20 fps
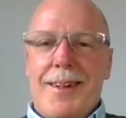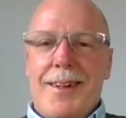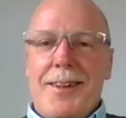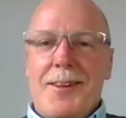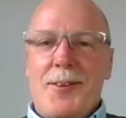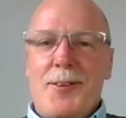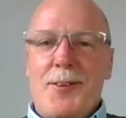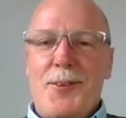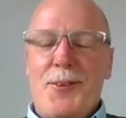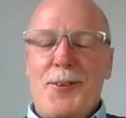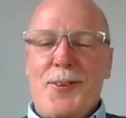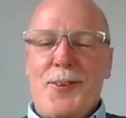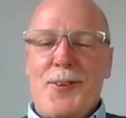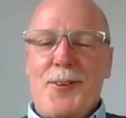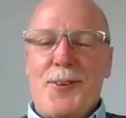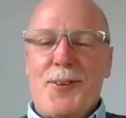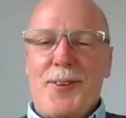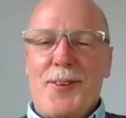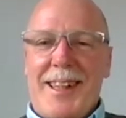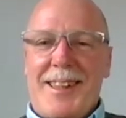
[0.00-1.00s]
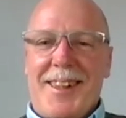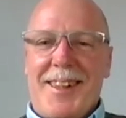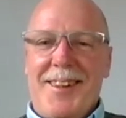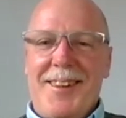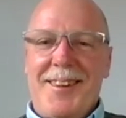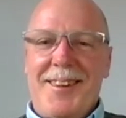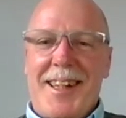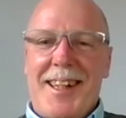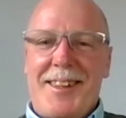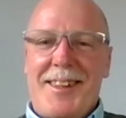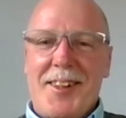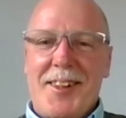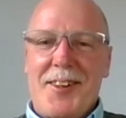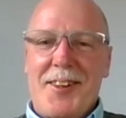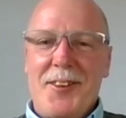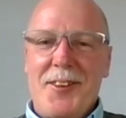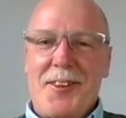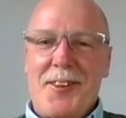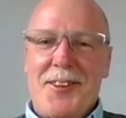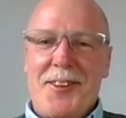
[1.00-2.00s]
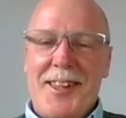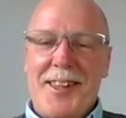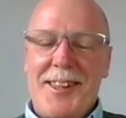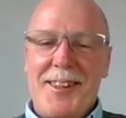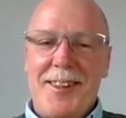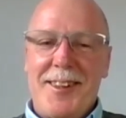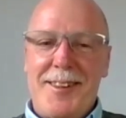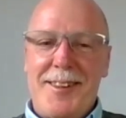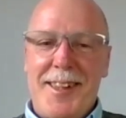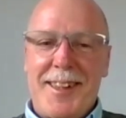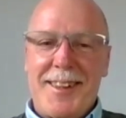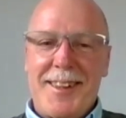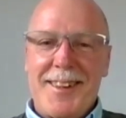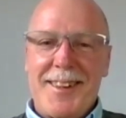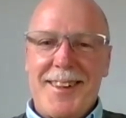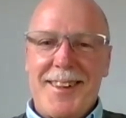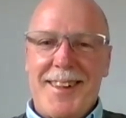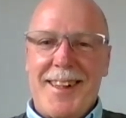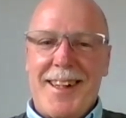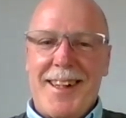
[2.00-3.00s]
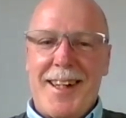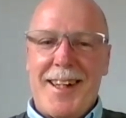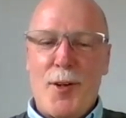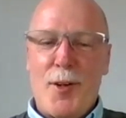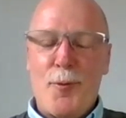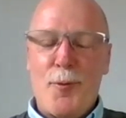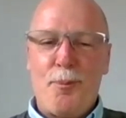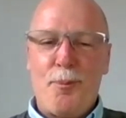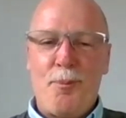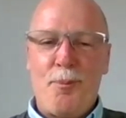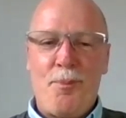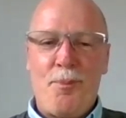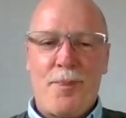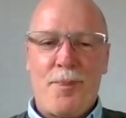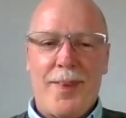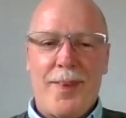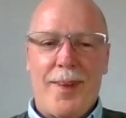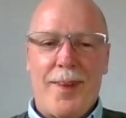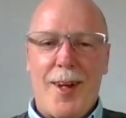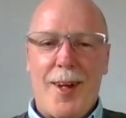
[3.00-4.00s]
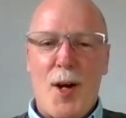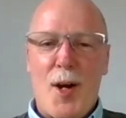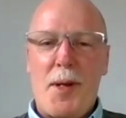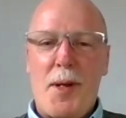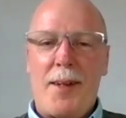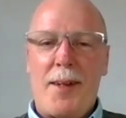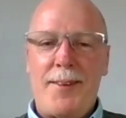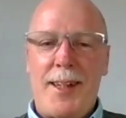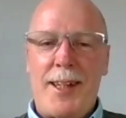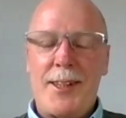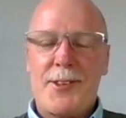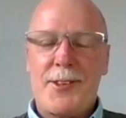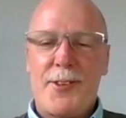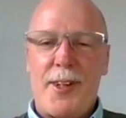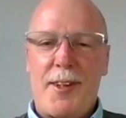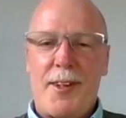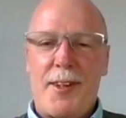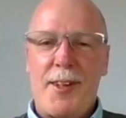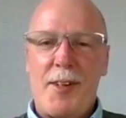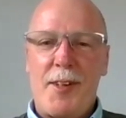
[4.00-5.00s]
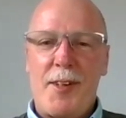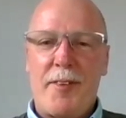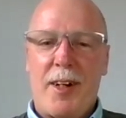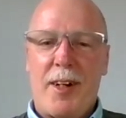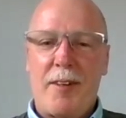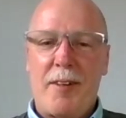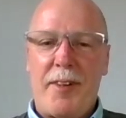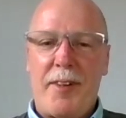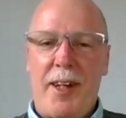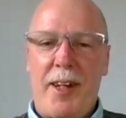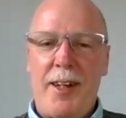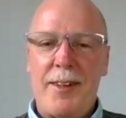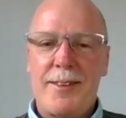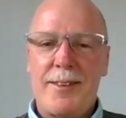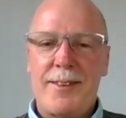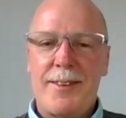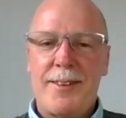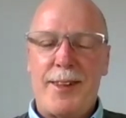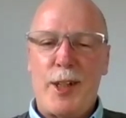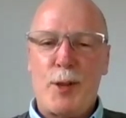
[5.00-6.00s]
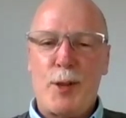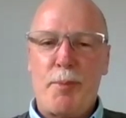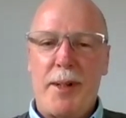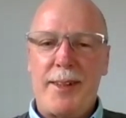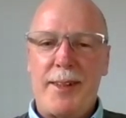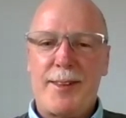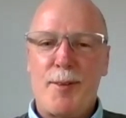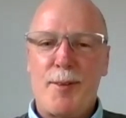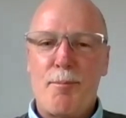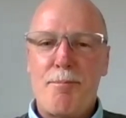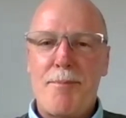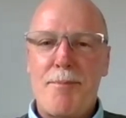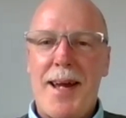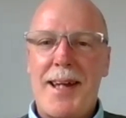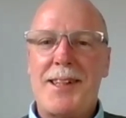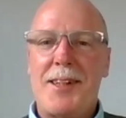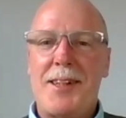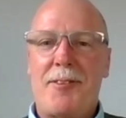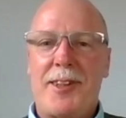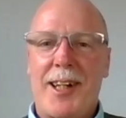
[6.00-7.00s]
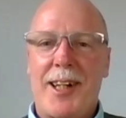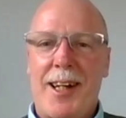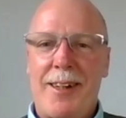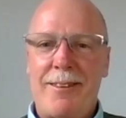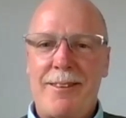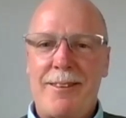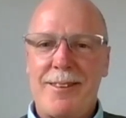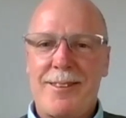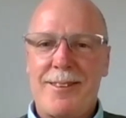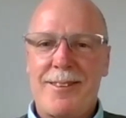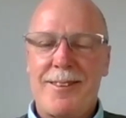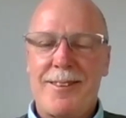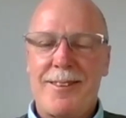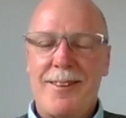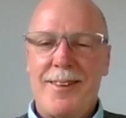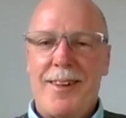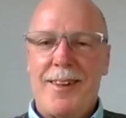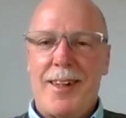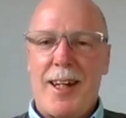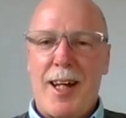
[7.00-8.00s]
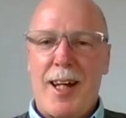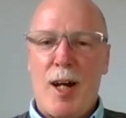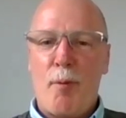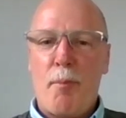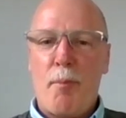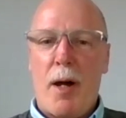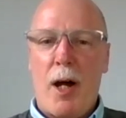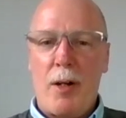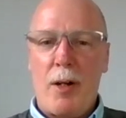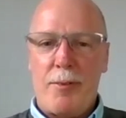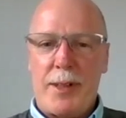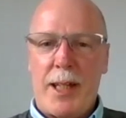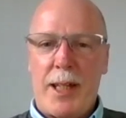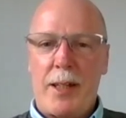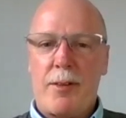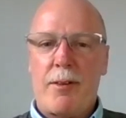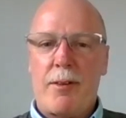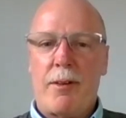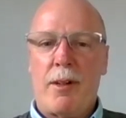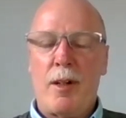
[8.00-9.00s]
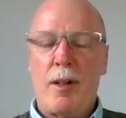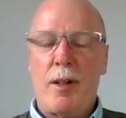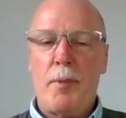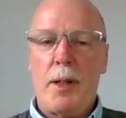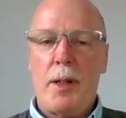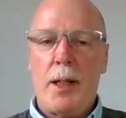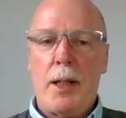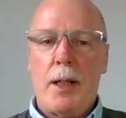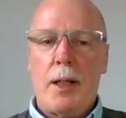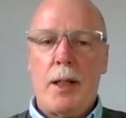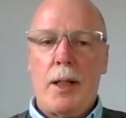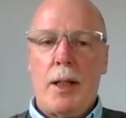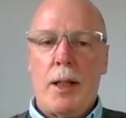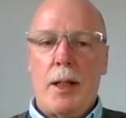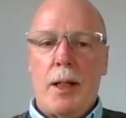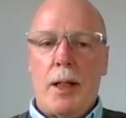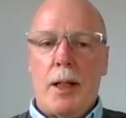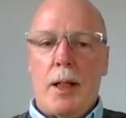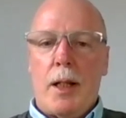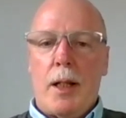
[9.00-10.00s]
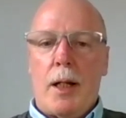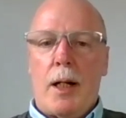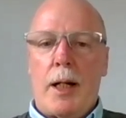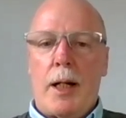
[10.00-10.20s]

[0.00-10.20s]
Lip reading: Oh, that's a good question, Nick. I've been in the industry 35 years, and there's been some massive changes over that time. I